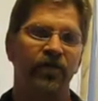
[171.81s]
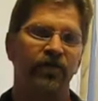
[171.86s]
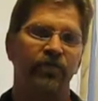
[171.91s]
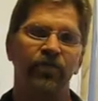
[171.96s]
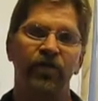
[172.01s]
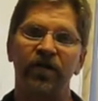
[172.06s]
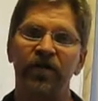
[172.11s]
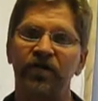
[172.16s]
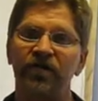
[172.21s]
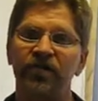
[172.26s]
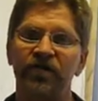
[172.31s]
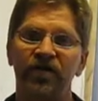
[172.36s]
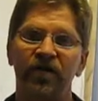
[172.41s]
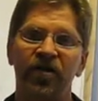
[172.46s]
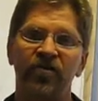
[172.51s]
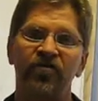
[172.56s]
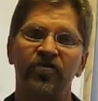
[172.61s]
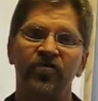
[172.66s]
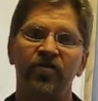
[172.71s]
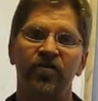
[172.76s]
meals,
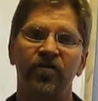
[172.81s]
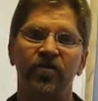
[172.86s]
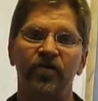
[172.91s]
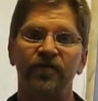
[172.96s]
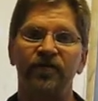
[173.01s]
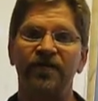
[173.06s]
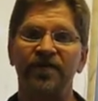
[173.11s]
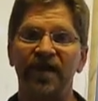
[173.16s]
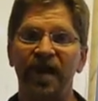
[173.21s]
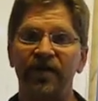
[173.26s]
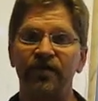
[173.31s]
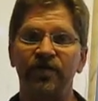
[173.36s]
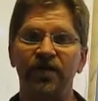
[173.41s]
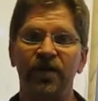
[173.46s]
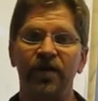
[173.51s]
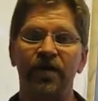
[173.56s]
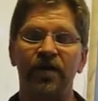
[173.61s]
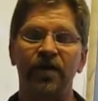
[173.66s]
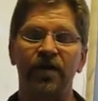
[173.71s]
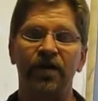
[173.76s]
lunch serve,
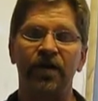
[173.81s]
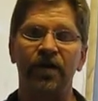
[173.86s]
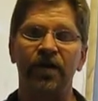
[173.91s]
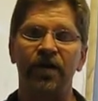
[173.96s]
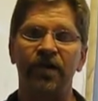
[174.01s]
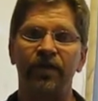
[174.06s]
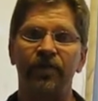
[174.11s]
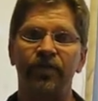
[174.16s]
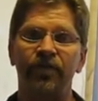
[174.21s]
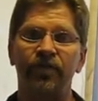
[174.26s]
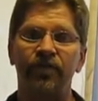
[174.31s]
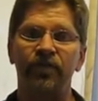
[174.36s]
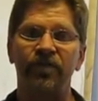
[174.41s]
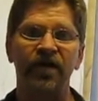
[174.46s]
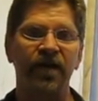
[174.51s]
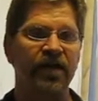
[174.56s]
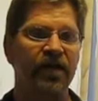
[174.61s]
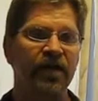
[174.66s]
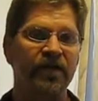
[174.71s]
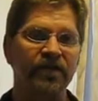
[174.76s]
safety,
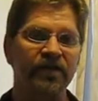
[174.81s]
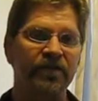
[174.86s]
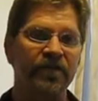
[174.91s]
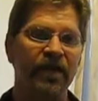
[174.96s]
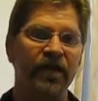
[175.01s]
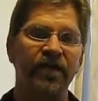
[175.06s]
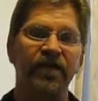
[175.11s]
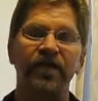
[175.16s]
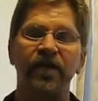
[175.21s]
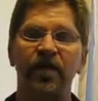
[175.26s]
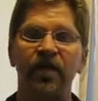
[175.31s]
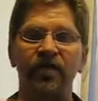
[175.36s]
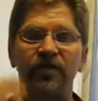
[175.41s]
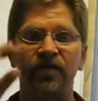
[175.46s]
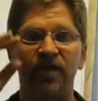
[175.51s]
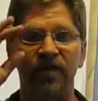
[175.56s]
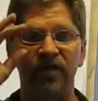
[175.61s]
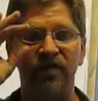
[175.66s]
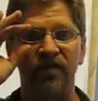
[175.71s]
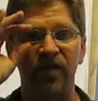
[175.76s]
tickets, anything else
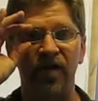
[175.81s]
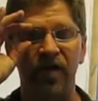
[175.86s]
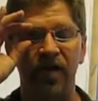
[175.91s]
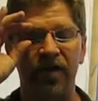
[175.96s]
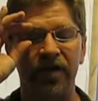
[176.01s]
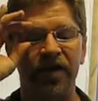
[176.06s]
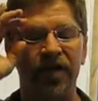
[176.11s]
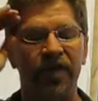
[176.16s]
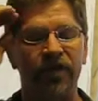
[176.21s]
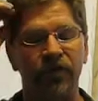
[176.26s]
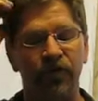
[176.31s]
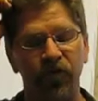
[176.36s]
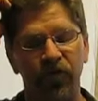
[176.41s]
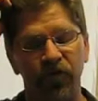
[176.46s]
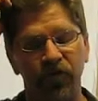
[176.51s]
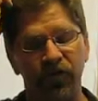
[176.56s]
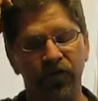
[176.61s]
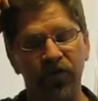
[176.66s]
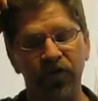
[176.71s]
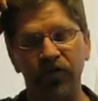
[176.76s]
that's needed for
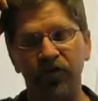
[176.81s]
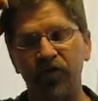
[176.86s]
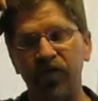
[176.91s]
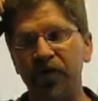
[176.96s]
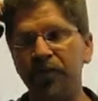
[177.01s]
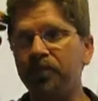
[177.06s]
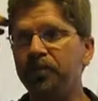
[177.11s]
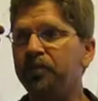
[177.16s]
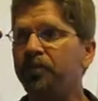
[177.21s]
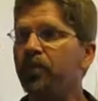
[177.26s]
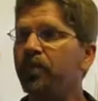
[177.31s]
your field trip.